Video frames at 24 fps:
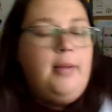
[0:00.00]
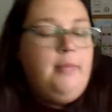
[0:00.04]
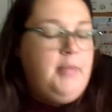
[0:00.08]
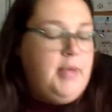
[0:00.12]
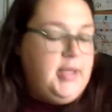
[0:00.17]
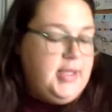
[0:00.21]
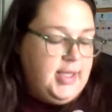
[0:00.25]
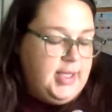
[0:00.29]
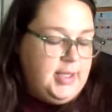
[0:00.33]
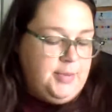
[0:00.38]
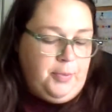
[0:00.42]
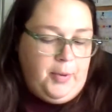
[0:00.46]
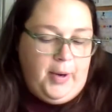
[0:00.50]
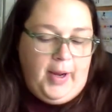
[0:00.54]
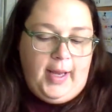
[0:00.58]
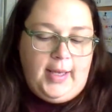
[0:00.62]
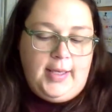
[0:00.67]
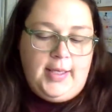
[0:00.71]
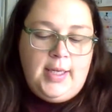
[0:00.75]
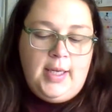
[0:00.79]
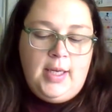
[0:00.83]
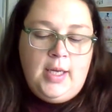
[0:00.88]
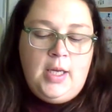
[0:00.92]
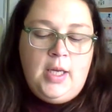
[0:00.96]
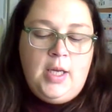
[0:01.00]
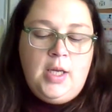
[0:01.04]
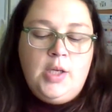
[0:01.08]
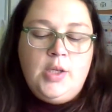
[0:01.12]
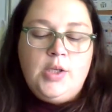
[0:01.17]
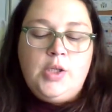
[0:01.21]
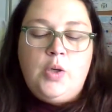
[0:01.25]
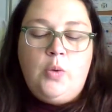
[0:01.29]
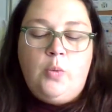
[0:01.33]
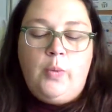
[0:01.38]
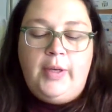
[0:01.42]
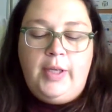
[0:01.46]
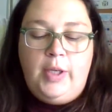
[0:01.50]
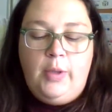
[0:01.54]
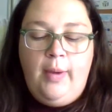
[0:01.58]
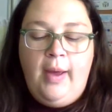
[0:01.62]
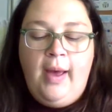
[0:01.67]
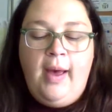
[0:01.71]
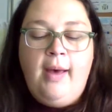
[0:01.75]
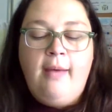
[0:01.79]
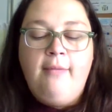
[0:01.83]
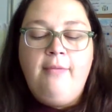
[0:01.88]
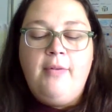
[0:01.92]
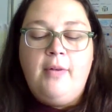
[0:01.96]
Mrs. Brandt. So when you
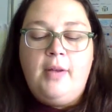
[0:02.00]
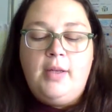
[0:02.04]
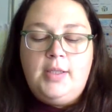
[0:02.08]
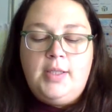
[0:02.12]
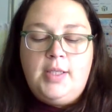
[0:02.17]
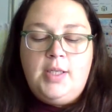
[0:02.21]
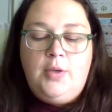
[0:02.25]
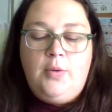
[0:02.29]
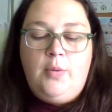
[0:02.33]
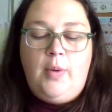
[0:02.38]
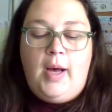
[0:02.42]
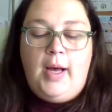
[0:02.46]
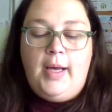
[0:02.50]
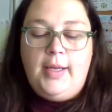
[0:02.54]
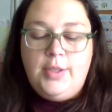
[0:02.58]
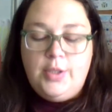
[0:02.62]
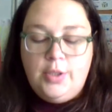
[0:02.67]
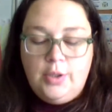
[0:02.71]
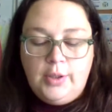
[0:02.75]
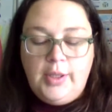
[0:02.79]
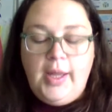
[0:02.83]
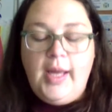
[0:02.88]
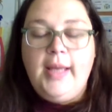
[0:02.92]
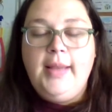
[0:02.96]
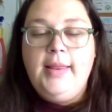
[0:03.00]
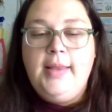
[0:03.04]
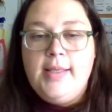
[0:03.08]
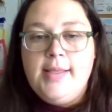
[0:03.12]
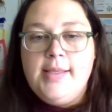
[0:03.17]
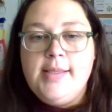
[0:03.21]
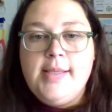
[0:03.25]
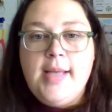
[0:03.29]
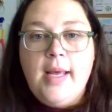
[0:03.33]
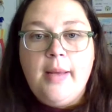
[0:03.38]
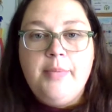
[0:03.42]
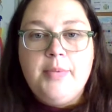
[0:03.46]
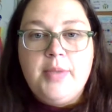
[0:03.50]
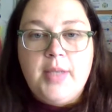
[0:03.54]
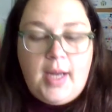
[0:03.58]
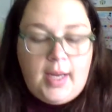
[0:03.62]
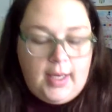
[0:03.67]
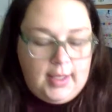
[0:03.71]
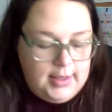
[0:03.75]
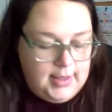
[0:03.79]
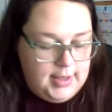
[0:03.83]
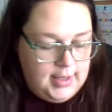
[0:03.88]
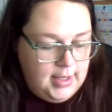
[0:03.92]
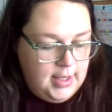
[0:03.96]
have to underline the
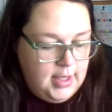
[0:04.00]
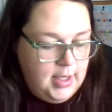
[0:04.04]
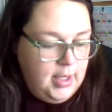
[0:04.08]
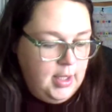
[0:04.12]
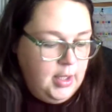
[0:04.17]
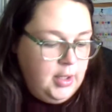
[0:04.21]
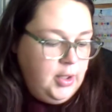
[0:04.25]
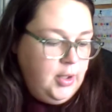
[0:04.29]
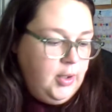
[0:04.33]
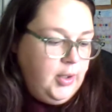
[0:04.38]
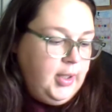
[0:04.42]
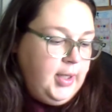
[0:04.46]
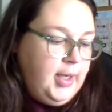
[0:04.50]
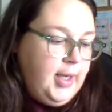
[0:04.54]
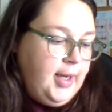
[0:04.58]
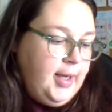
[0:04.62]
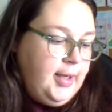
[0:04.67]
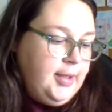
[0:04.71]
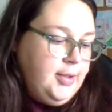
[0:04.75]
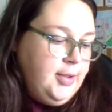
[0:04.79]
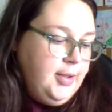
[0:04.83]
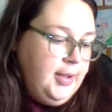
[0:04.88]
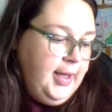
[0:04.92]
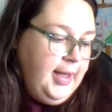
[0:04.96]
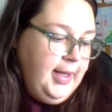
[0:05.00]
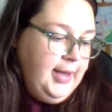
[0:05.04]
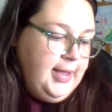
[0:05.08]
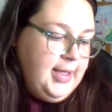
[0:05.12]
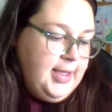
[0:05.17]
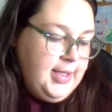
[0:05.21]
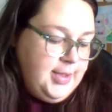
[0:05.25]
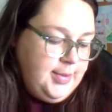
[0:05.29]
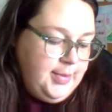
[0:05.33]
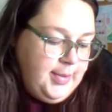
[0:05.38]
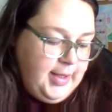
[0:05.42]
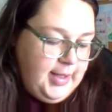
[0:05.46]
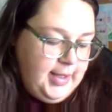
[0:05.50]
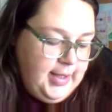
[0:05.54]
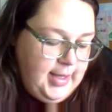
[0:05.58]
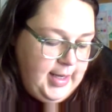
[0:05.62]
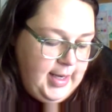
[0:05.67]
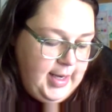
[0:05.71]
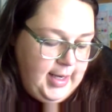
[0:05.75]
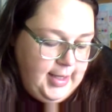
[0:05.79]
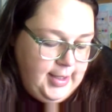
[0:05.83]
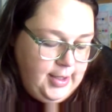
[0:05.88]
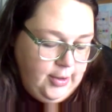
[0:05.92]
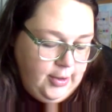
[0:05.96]
subject, you're going to underline this
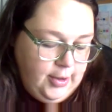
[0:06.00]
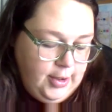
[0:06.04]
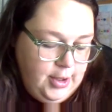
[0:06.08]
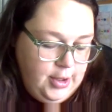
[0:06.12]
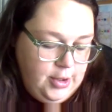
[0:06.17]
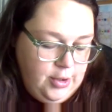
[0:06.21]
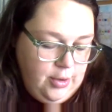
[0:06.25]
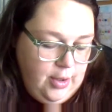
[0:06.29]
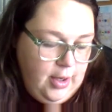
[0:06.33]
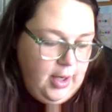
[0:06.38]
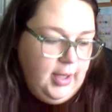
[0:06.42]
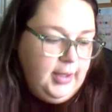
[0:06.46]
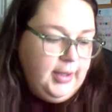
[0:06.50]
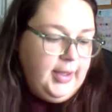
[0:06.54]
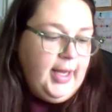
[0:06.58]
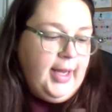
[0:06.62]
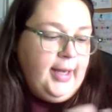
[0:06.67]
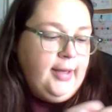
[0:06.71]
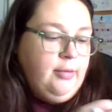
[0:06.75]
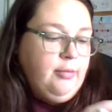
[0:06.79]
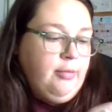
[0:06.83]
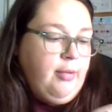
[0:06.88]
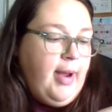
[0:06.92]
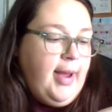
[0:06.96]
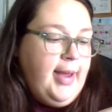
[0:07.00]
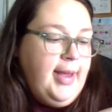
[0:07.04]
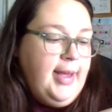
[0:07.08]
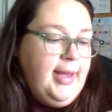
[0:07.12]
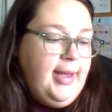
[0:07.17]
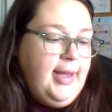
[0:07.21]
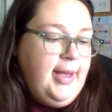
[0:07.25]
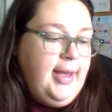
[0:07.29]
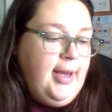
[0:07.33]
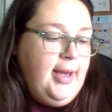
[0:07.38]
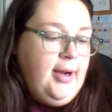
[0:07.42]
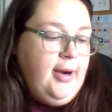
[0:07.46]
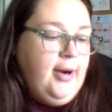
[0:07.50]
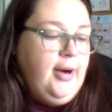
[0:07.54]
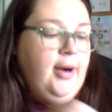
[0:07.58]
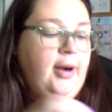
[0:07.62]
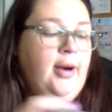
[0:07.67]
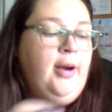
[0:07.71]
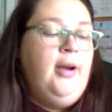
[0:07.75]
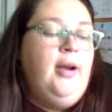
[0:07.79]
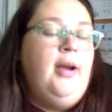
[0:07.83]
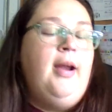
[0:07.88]
one and you're going to draw a line right here